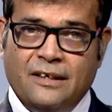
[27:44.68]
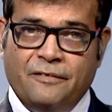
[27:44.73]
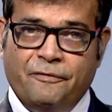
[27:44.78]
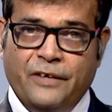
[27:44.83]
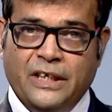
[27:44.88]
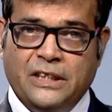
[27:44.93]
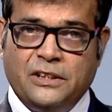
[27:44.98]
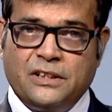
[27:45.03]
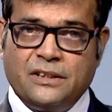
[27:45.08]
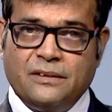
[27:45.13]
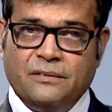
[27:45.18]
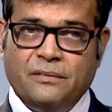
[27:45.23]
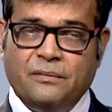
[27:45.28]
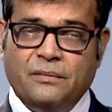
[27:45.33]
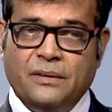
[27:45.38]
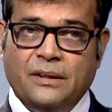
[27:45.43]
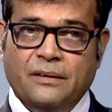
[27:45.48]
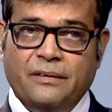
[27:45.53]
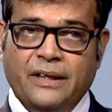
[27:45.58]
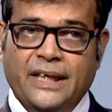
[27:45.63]
which
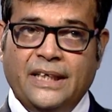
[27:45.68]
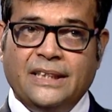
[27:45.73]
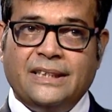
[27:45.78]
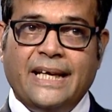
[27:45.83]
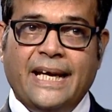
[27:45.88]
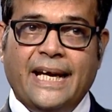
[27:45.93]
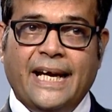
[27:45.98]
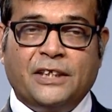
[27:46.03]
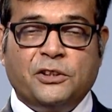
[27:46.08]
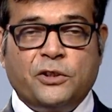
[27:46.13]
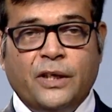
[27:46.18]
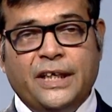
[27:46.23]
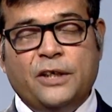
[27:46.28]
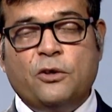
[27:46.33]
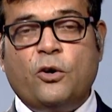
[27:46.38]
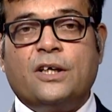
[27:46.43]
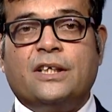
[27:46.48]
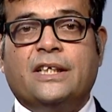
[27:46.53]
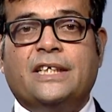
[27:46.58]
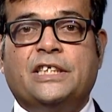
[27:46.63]
is actually
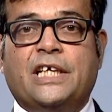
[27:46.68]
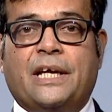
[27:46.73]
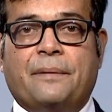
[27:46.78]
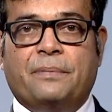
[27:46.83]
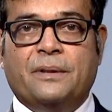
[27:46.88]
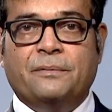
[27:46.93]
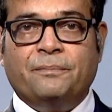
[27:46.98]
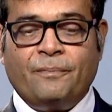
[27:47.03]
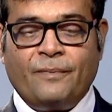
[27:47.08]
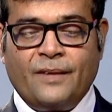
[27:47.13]
not the shape,